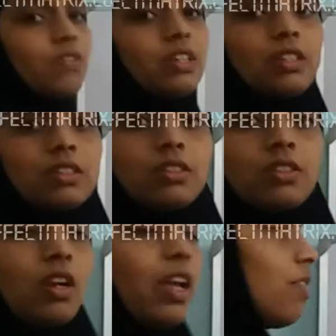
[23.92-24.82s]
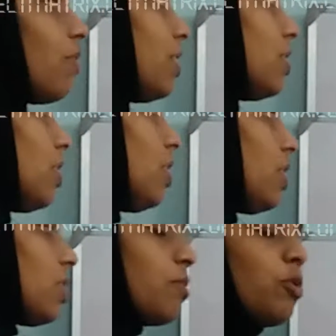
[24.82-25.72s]
hardware, etc. Likewise,
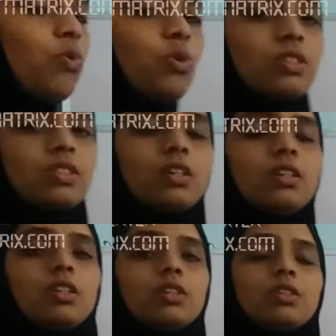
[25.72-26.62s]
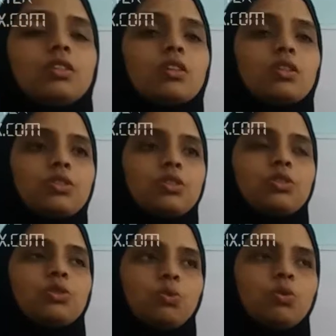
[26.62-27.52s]
the semaphore is a
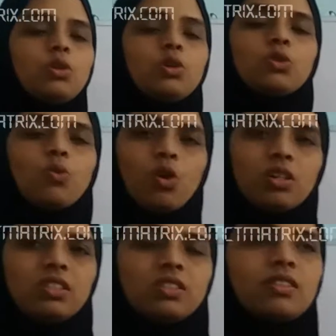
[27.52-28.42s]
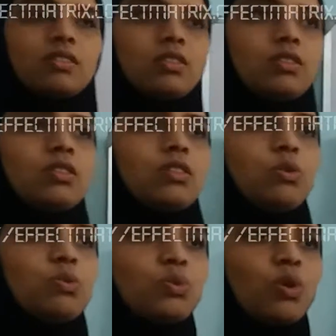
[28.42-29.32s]
synchronization tool. So what is the
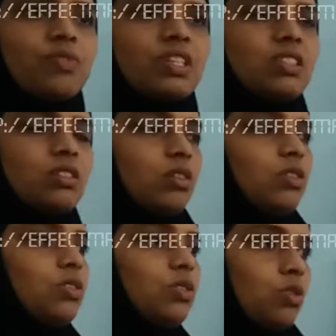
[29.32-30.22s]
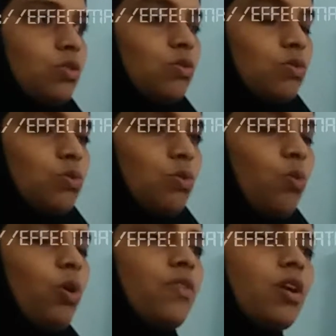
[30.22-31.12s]
use of this synchronization
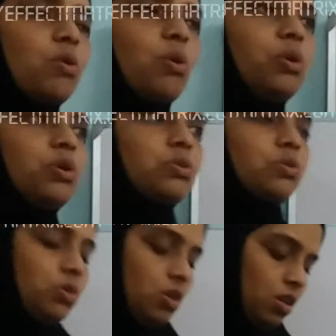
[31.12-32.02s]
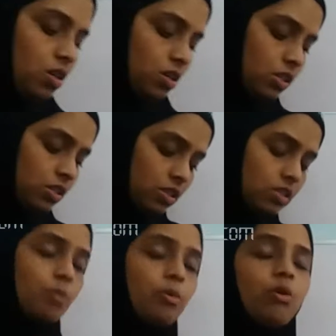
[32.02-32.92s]
tool? We are going to
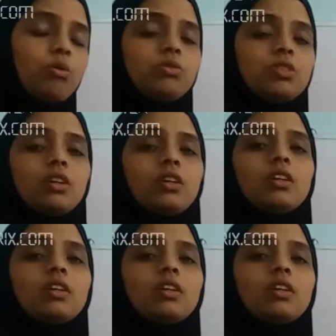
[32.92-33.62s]
discuss about